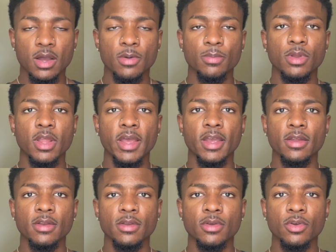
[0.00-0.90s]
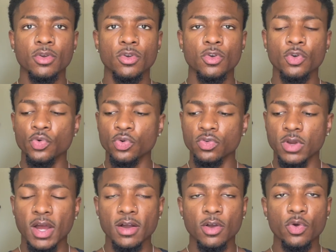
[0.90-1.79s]
complain, who will
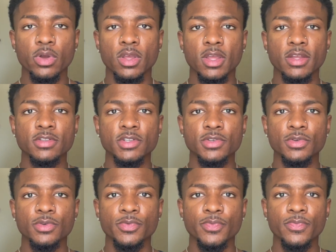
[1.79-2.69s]
not go against you.